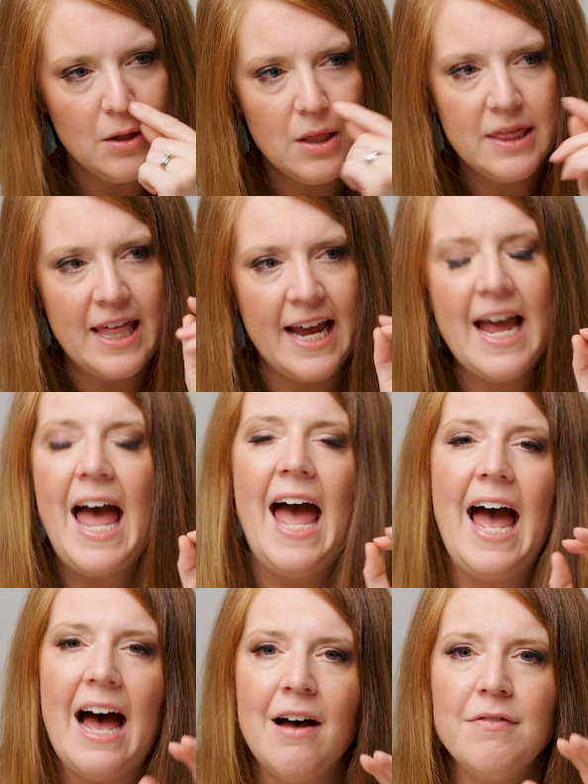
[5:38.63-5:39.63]
they
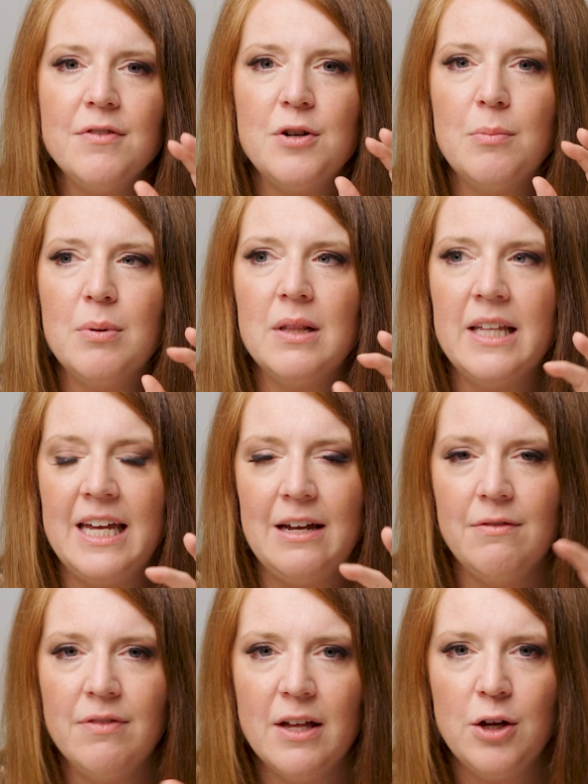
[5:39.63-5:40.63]
have to
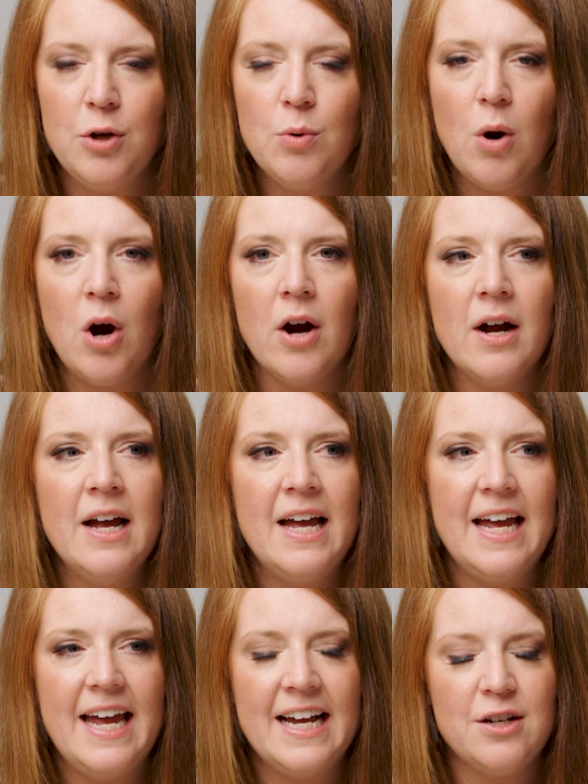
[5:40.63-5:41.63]
believe that you are
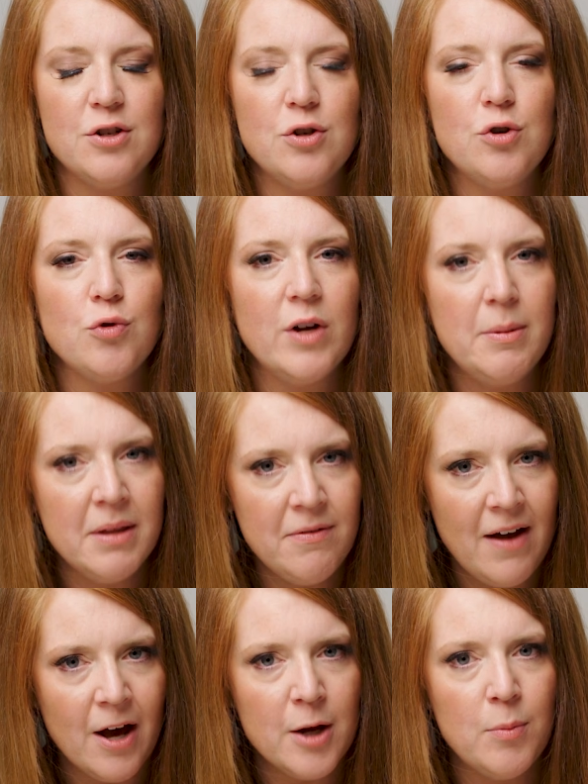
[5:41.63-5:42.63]
extremely
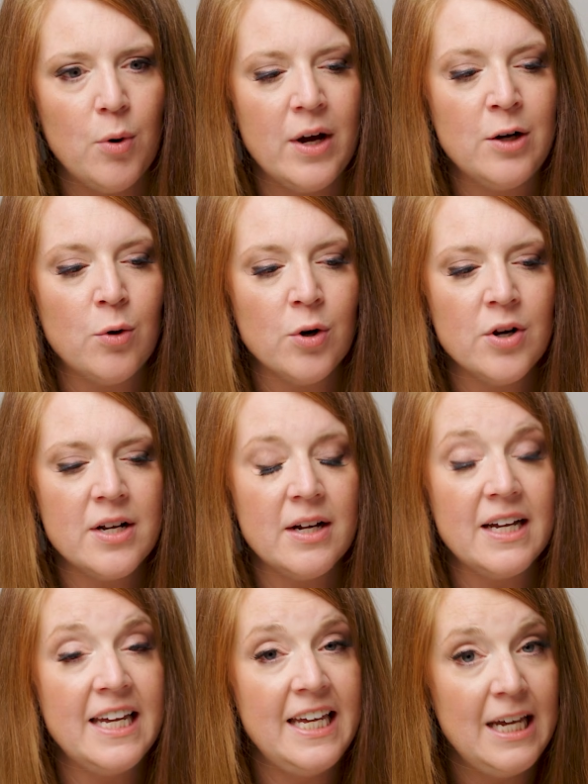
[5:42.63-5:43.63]
valuable in order to
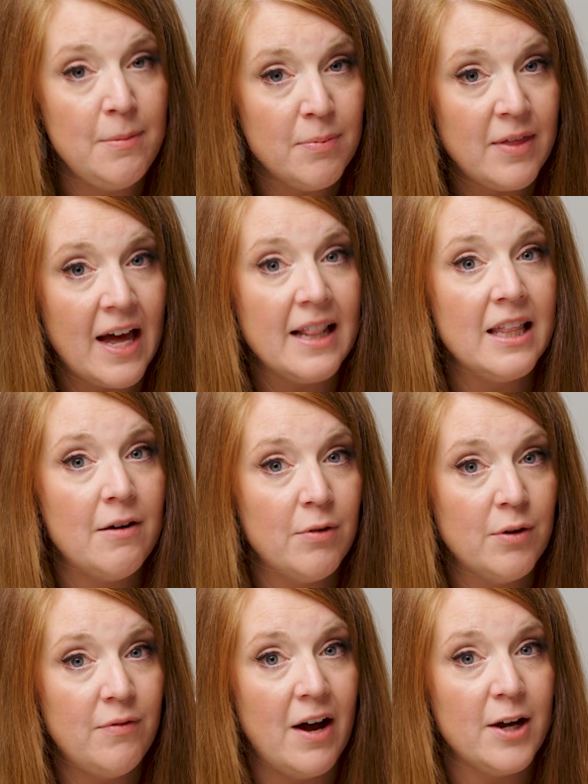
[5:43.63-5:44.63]
keep that
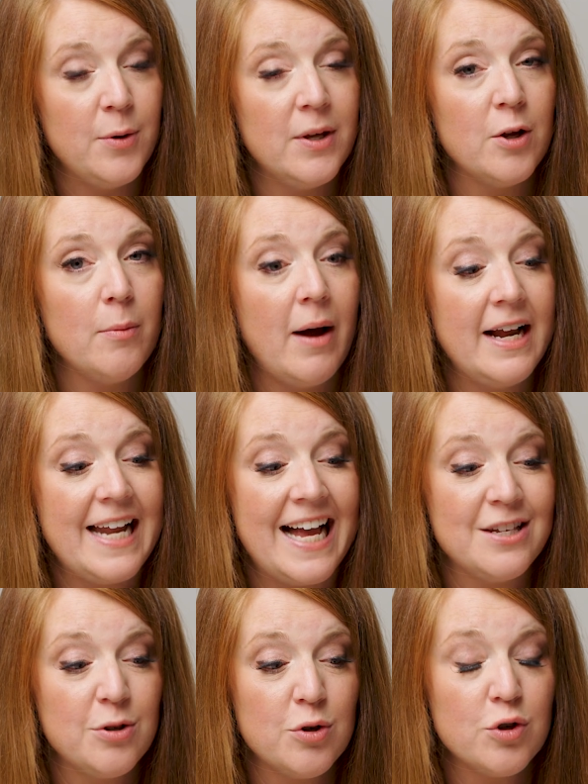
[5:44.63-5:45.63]
level of value in their mind
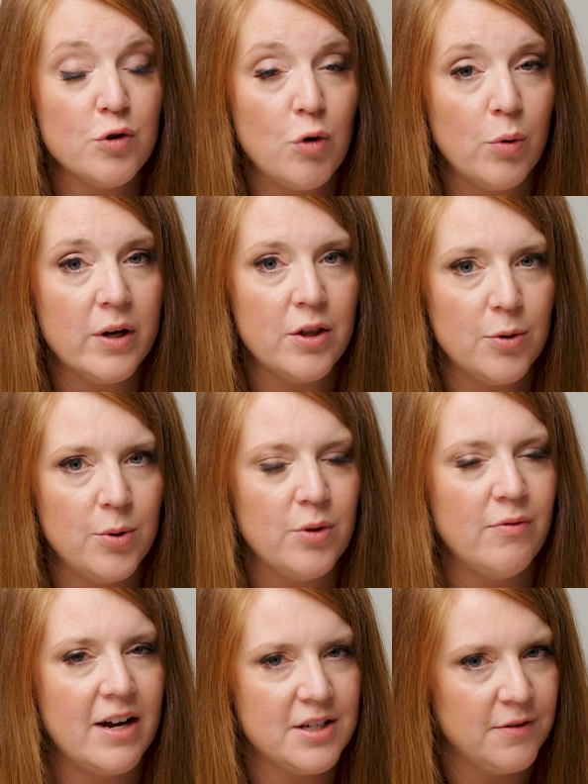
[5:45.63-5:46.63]
as they're scrolling through
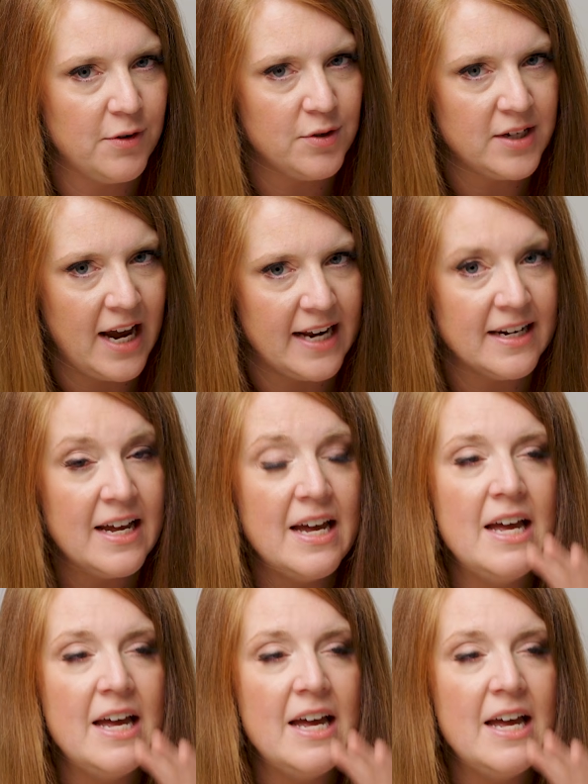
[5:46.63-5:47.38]
the rest of your site.